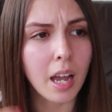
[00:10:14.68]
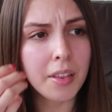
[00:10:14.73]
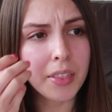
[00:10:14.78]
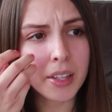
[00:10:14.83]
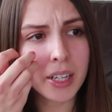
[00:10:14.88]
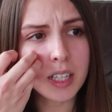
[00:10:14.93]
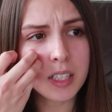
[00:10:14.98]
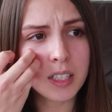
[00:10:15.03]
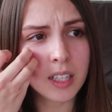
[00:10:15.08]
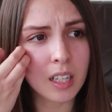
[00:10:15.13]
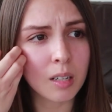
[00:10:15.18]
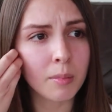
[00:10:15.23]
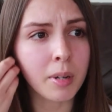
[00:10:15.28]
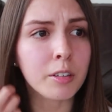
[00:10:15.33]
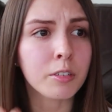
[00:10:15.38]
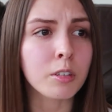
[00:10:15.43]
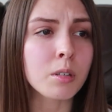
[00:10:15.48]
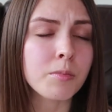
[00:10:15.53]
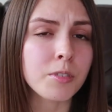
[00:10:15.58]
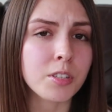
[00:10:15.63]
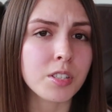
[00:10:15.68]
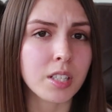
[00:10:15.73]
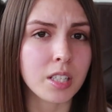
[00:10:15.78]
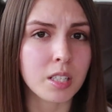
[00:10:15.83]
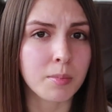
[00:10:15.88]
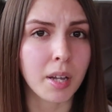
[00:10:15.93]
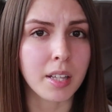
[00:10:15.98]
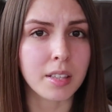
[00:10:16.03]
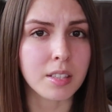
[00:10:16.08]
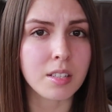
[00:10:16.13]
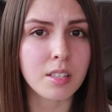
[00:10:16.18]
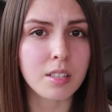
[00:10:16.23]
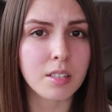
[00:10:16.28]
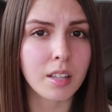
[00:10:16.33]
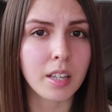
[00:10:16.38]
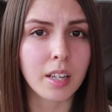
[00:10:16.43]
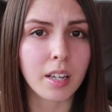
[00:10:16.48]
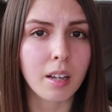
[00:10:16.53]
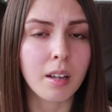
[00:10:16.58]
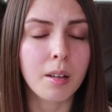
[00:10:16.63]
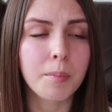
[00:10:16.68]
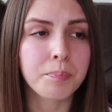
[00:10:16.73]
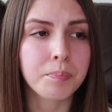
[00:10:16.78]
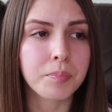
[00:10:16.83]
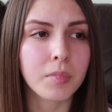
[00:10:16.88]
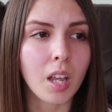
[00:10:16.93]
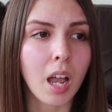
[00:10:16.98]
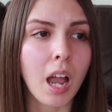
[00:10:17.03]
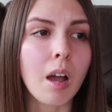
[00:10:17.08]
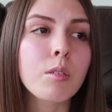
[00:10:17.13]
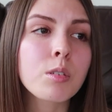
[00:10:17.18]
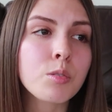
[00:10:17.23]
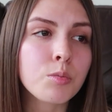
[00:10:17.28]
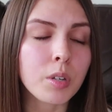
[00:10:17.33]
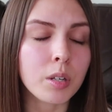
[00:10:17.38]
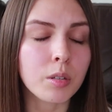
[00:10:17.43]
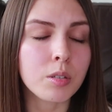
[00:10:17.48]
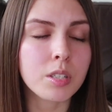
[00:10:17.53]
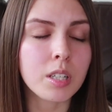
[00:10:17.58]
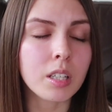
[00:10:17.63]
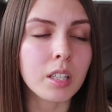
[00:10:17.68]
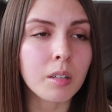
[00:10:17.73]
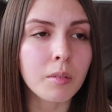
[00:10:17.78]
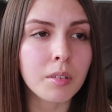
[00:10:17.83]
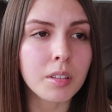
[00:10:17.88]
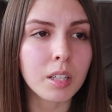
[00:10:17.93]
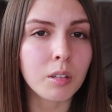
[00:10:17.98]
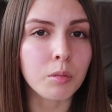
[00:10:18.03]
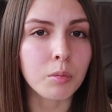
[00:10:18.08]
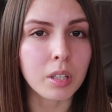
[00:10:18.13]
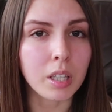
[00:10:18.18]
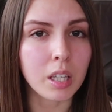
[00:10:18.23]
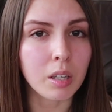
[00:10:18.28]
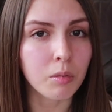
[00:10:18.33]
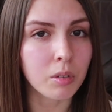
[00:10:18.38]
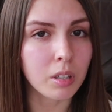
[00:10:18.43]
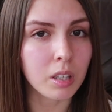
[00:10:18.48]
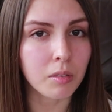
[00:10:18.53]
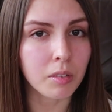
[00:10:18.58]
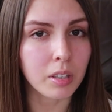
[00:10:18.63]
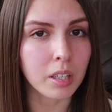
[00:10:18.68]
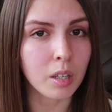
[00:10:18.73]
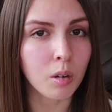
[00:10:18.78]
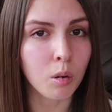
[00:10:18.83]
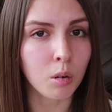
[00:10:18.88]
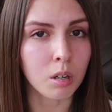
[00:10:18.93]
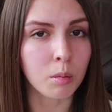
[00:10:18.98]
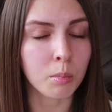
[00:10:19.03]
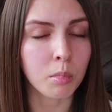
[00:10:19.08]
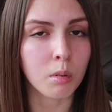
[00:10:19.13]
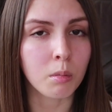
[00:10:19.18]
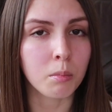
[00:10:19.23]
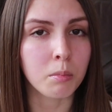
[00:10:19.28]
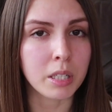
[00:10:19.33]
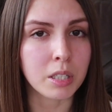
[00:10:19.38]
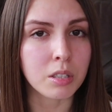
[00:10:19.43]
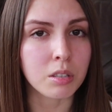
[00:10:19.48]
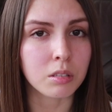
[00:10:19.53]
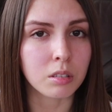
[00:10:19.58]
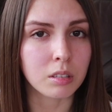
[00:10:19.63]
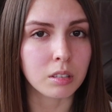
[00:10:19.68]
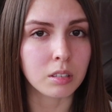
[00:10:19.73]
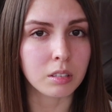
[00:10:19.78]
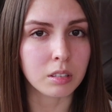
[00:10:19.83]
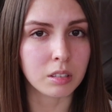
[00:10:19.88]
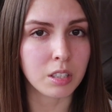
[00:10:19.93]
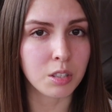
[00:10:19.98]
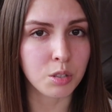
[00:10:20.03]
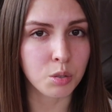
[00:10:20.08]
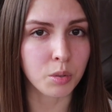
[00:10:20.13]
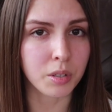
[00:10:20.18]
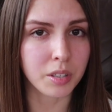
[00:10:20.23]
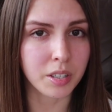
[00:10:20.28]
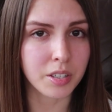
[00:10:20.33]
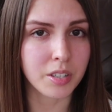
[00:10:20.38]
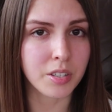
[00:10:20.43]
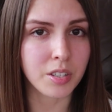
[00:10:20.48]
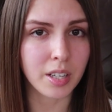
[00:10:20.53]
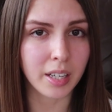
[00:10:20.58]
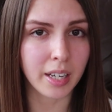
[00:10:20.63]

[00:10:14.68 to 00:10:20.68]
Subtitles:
I think I stayed in my room for 6 months. Like, I was dealing with like really horrible mental disorders.